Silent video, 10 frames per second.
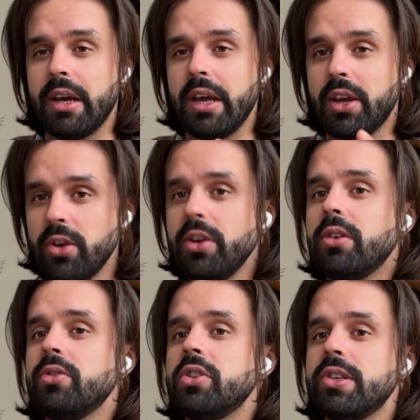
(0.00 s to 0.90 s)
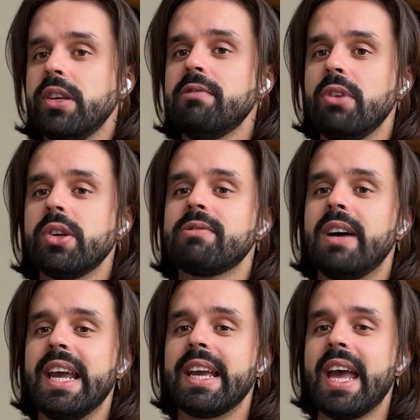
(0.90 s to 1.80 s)
a good UGC looks
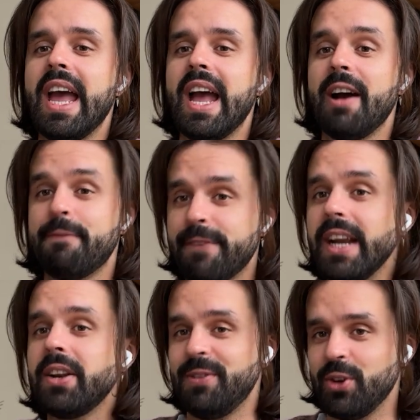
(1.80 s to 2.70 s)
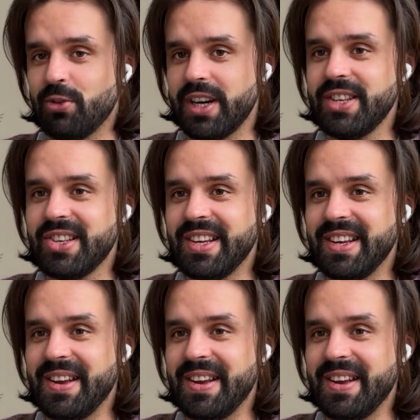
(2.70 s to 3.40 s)
like a friend of yours